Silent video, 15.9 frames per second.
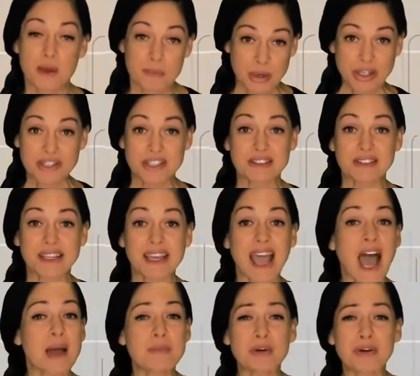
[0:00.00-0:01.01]
Personally,
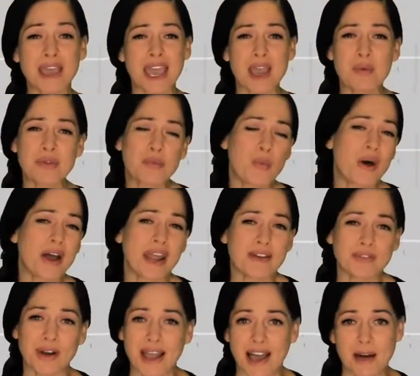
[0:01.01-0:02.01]
I'm okay with
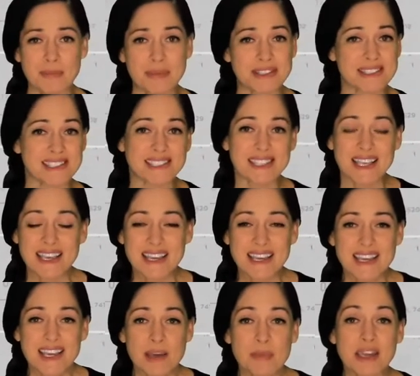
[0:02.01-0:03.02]
whatever happens.
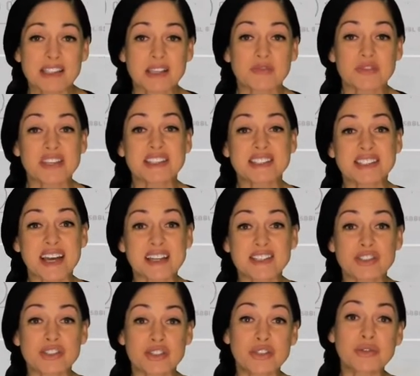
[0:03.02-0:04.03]
Because if these
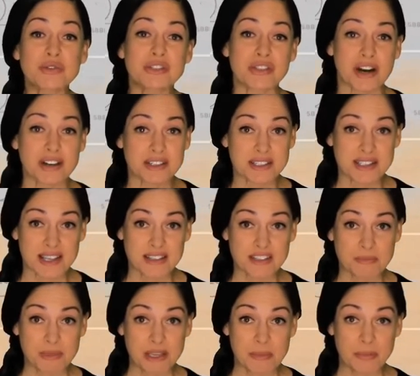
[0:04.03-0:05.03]
sites do start to
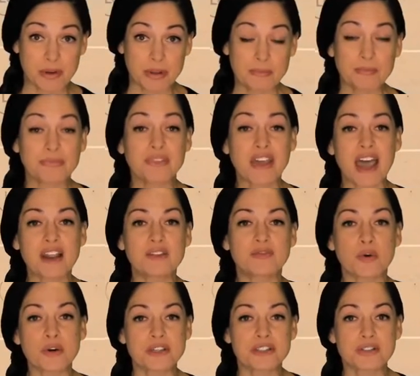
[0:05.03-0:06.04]
censor people, that'll
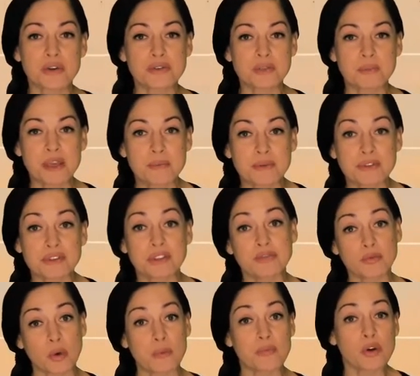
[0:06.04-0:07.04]
force those people to
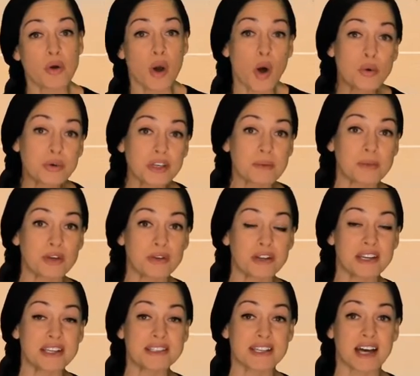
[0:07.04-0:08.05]
form their own
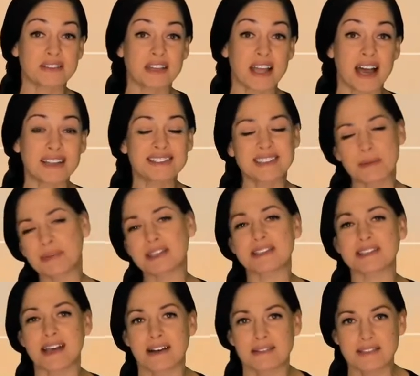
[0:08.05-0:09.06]
communities online
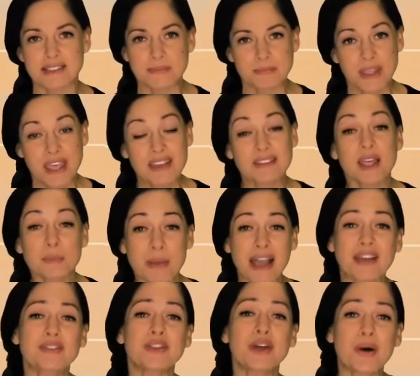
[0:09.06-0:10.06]
someplace else, like
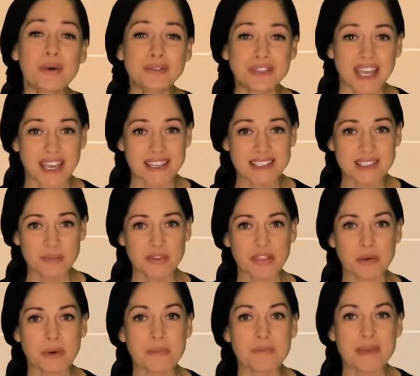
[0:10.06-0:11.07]
back in the old days when
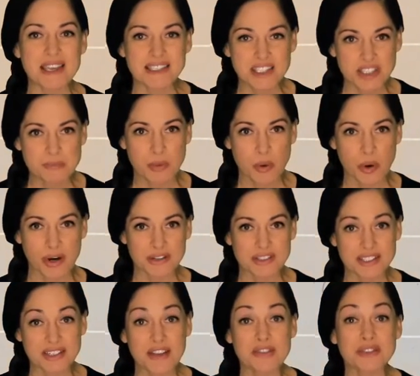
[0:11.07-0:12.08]
there were message
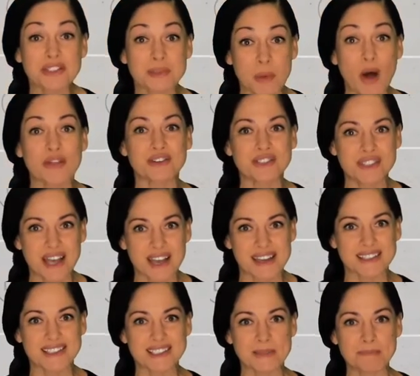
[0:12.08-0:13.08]
boards and other smaller
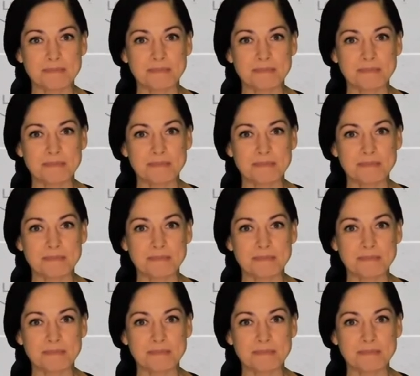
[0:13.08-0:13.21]
sites.